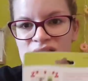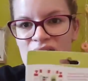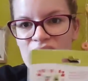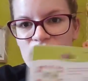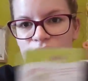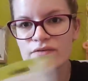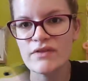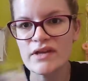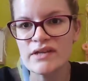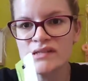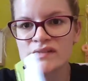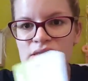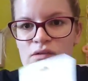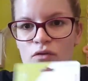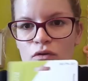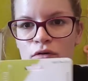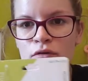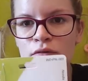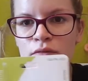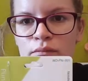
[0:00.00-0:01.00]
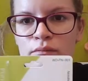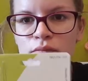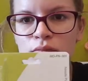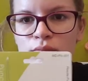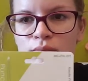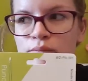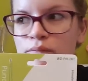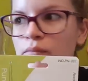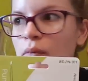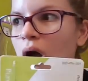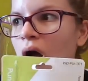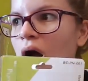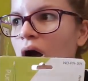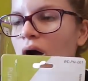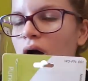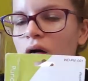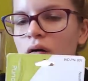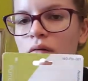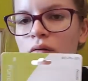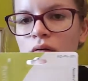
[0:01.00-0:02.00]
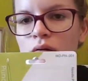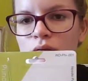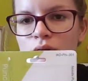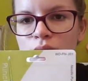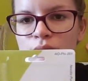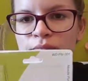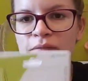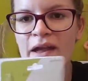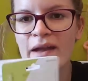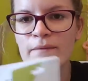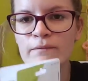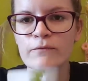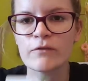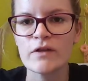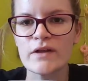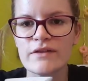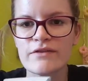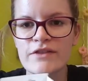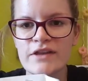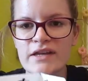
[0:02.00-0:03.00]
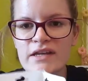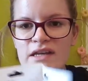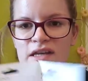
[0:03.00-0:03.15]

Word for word: inside of this little uh, pamphlet